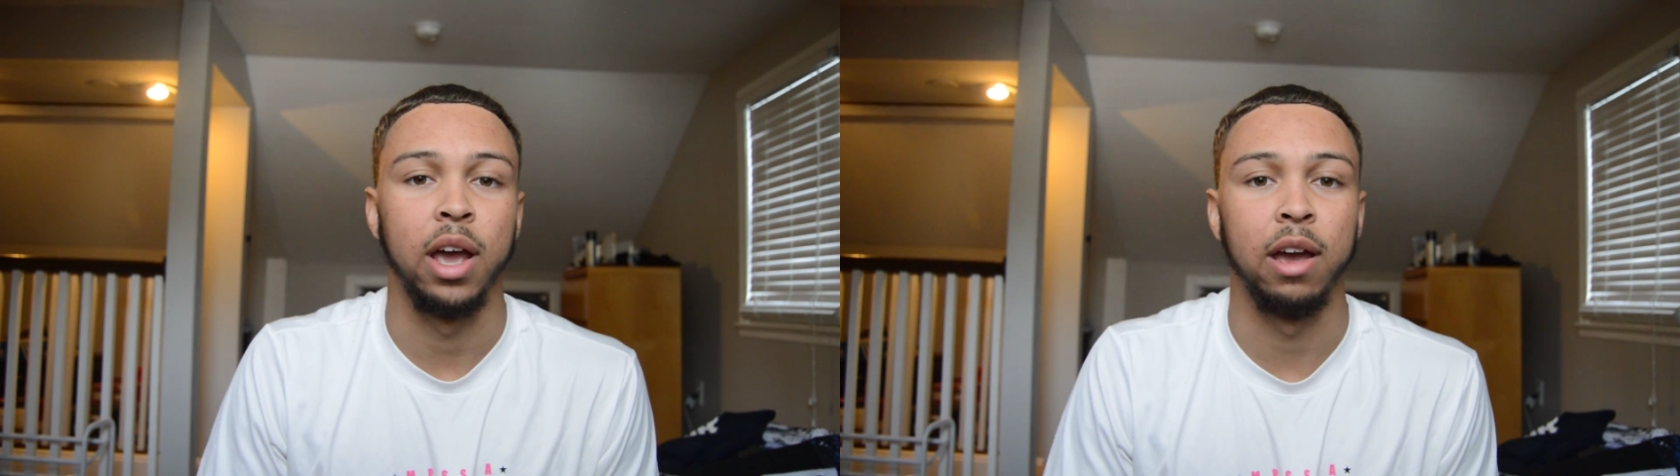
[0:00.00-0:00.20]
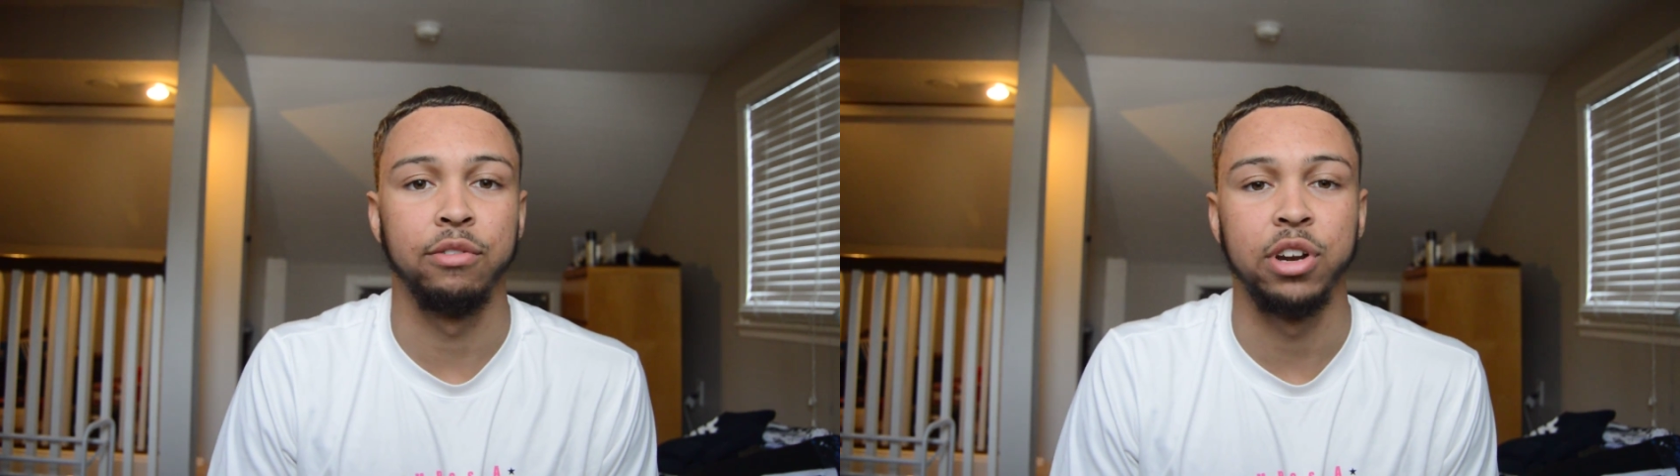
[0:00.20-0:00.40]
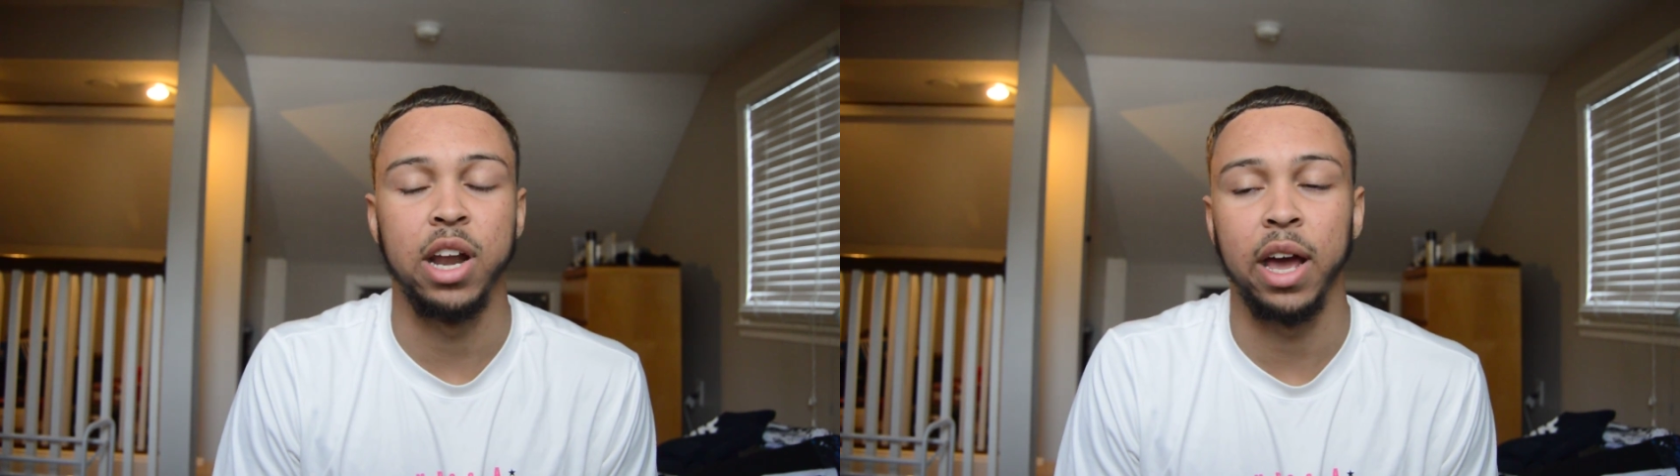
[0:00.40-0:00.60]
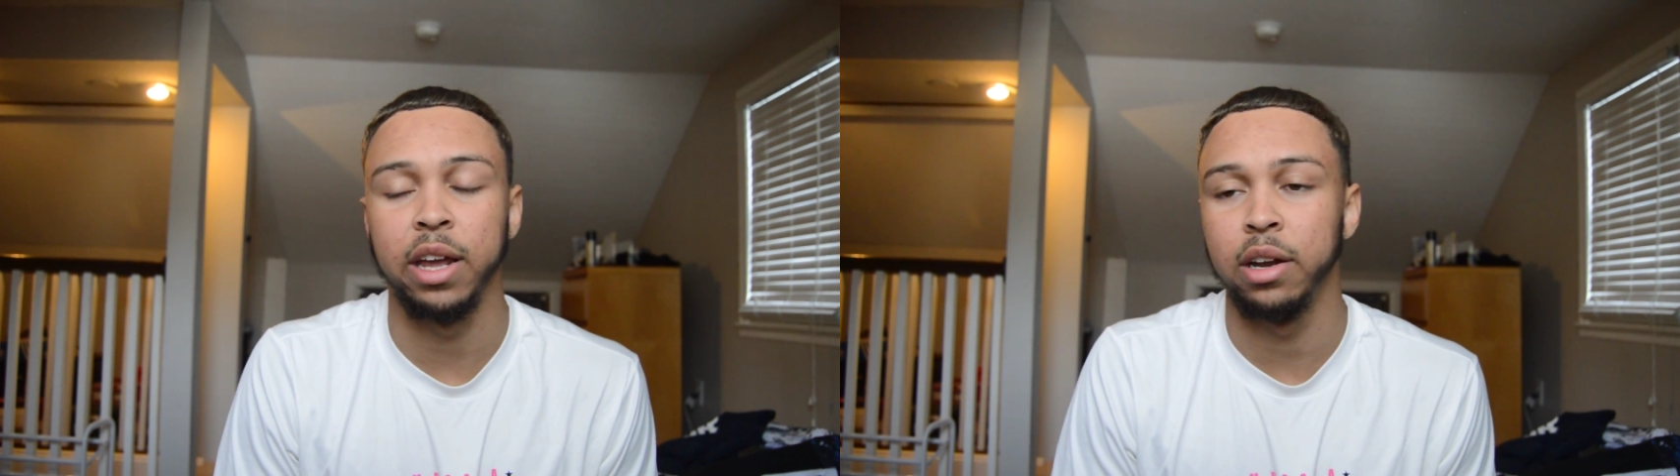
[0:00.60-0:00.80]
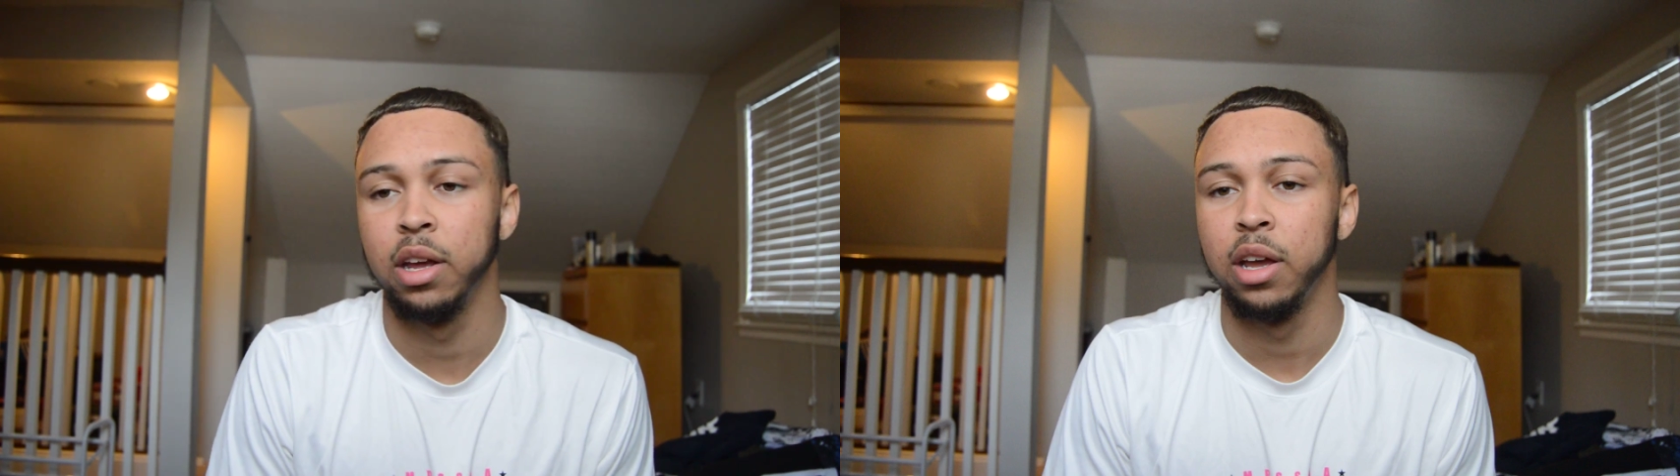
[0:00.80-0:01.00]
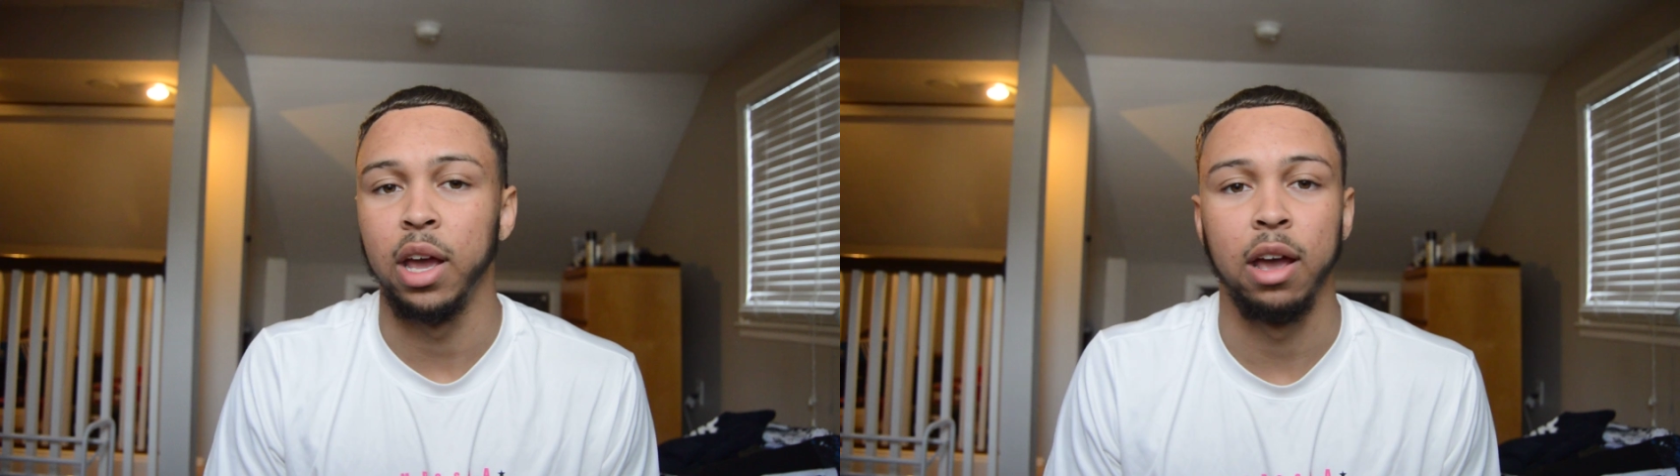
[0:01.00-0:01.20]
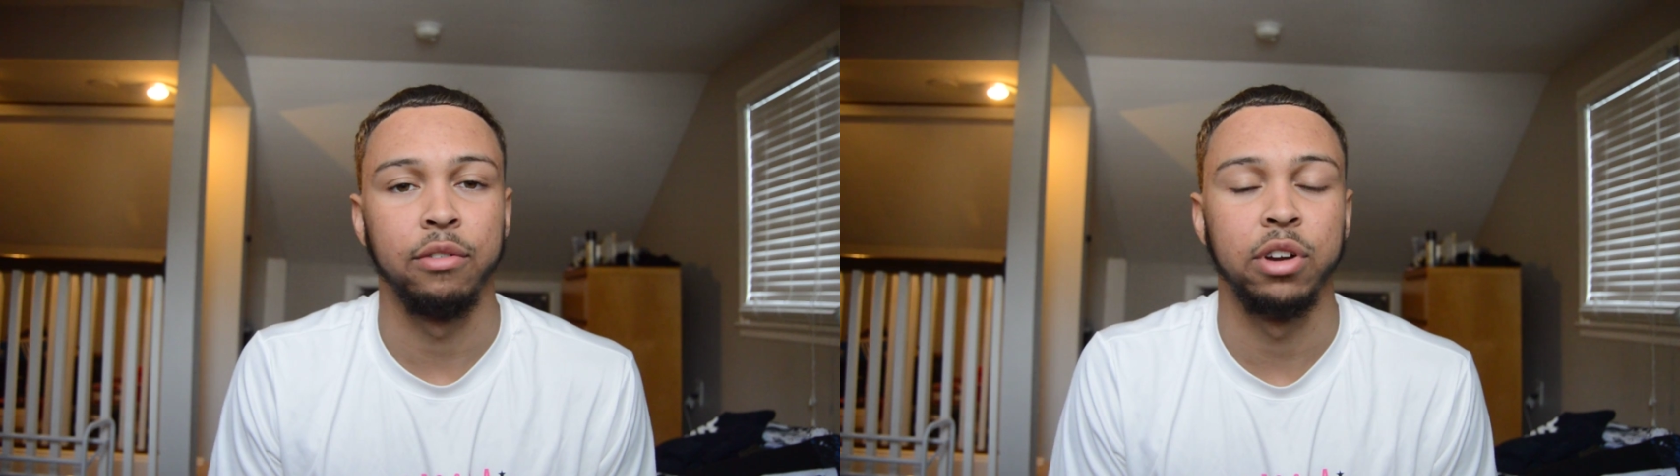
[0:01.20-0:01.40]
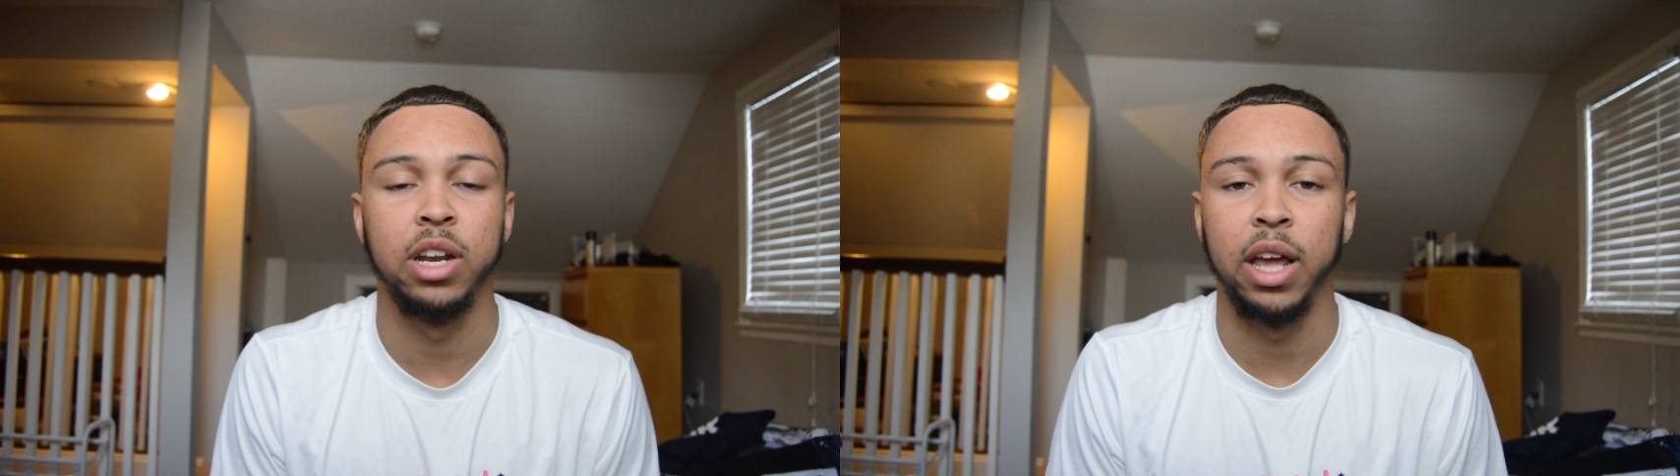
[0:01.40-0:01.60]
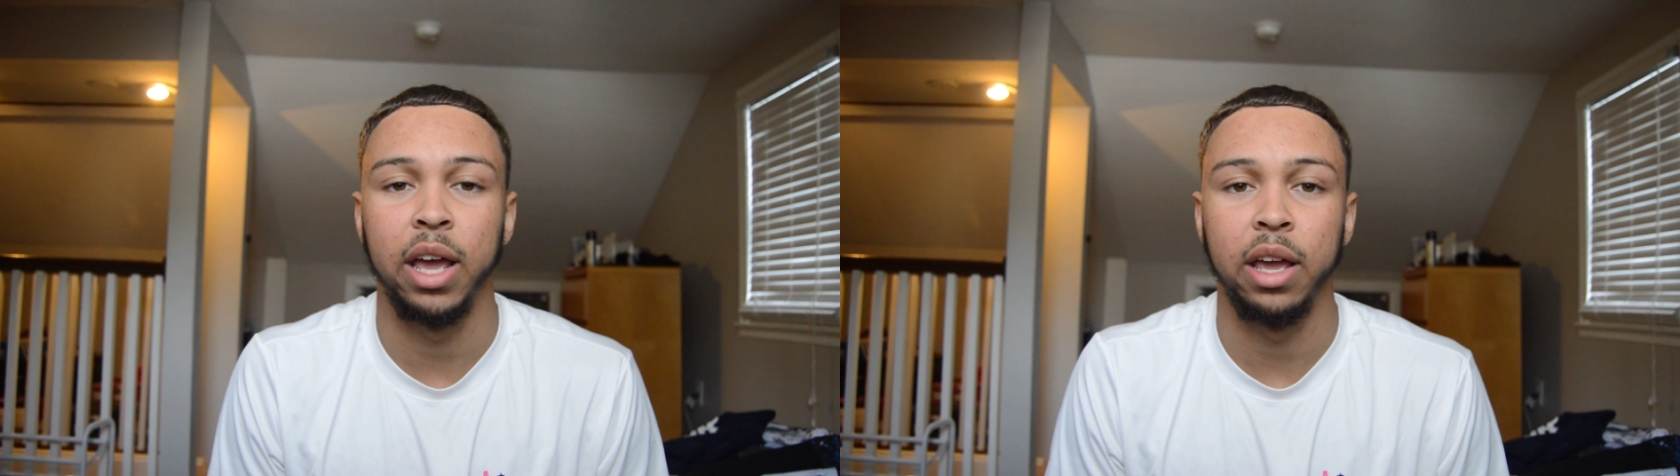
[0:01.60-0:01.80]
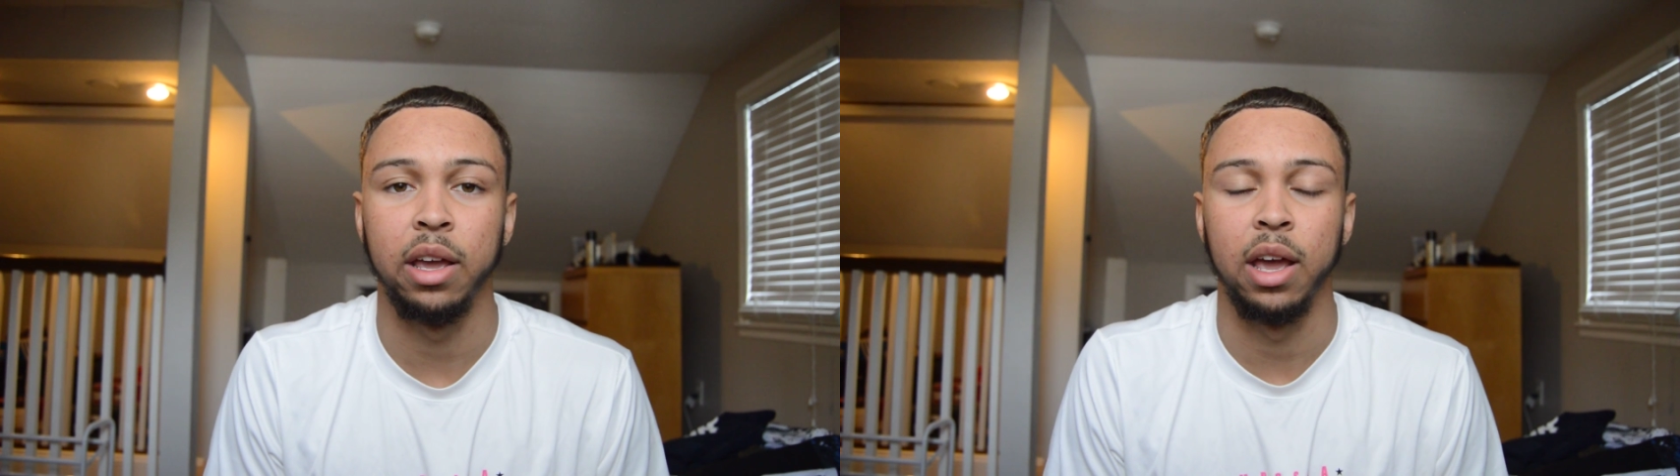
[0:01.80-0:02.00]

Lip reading: Every night, every day,